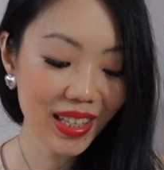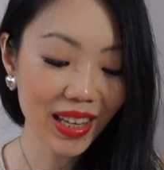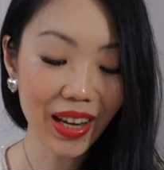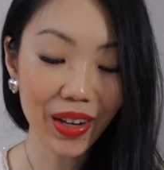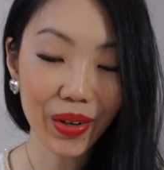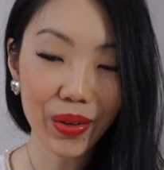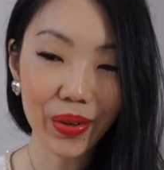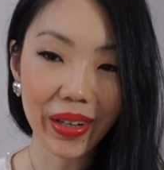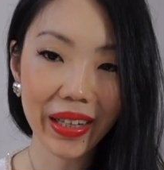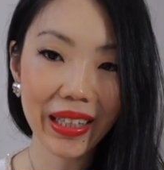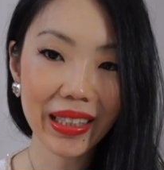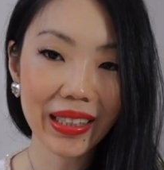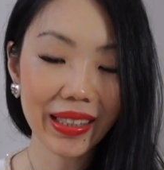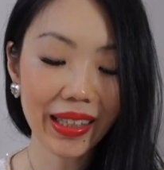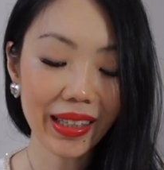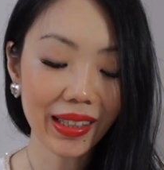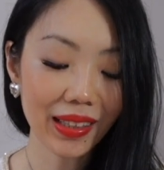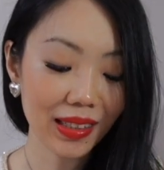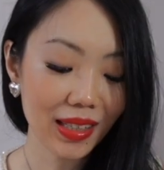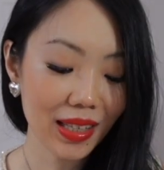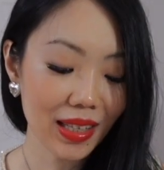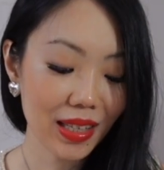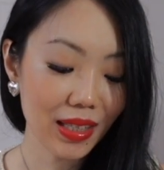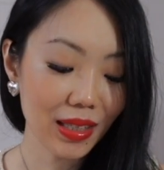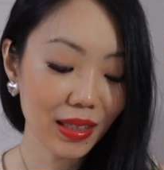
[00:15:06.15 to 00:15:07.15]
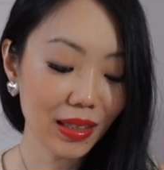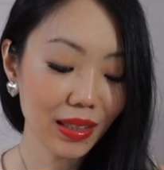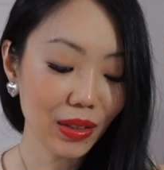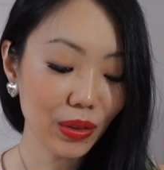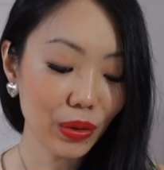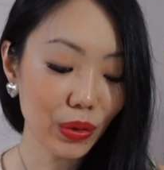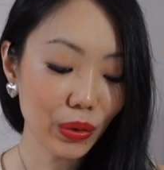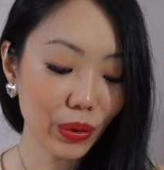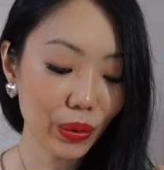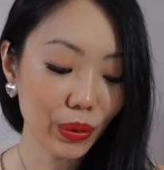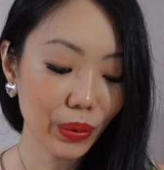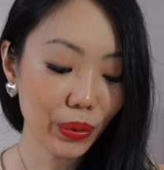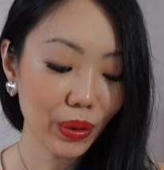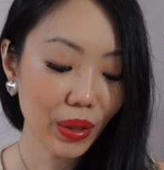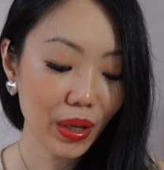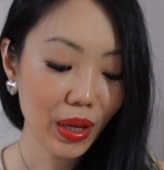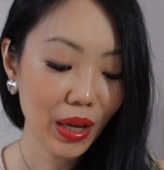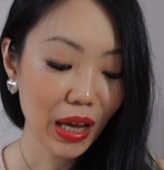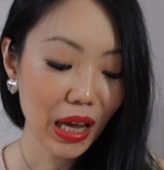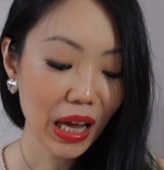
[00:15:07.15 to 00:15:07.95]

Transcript: I quite like this little